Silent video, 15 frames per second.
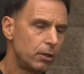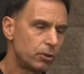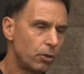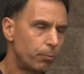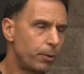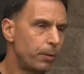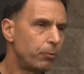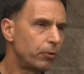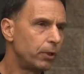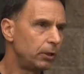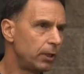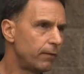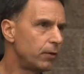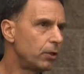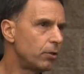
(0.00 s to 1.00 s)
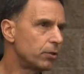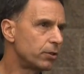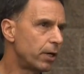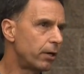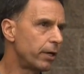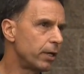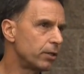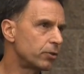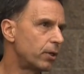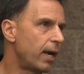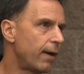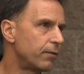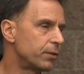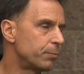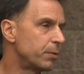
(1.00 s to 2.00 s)
So people that live in those areas or
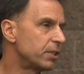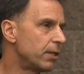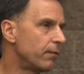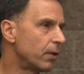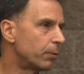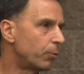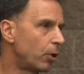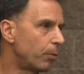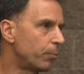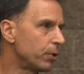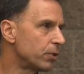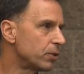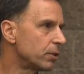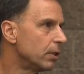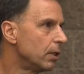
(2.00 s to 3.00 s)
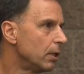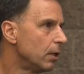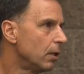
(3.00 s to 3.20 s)
have a specific purpose